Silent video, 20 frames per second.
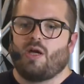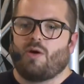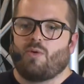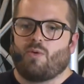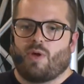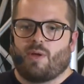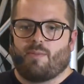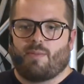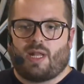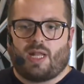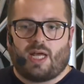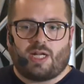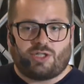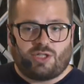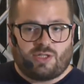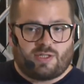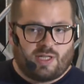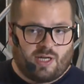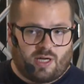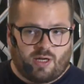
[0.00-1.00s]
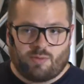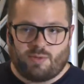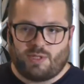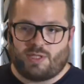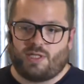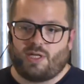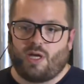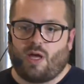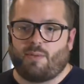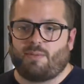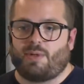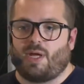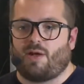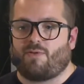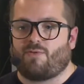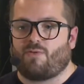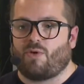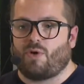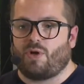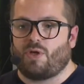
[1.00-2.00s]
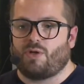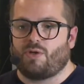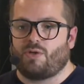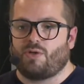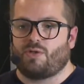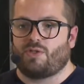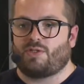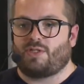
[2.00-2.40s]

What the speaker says: We manage the security update for you.